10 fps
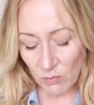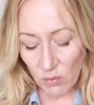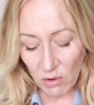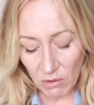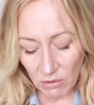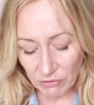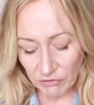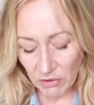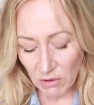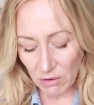
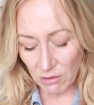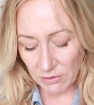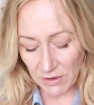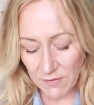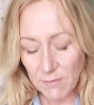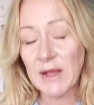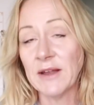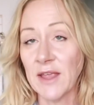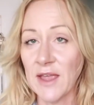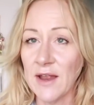was on the
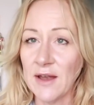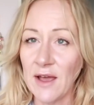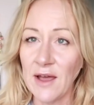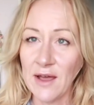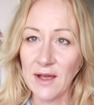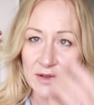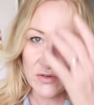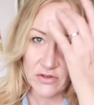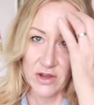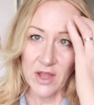mannequin,
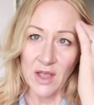and